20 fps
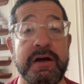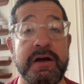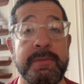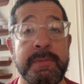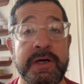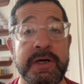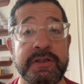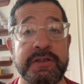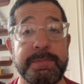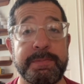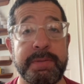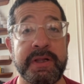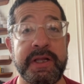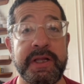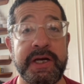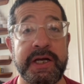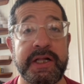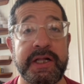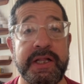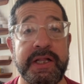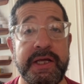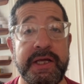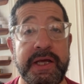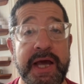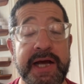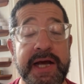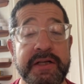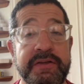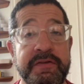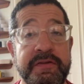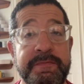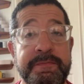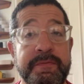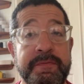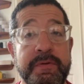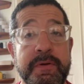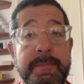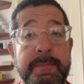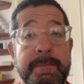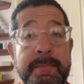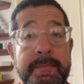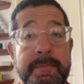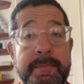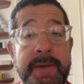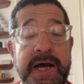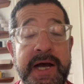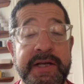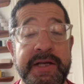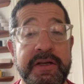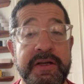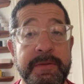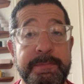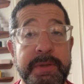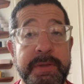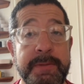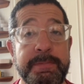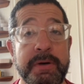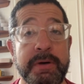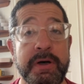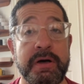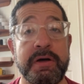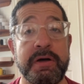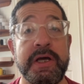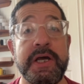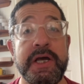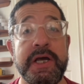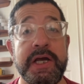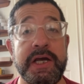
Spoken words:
amongst politically active-minded people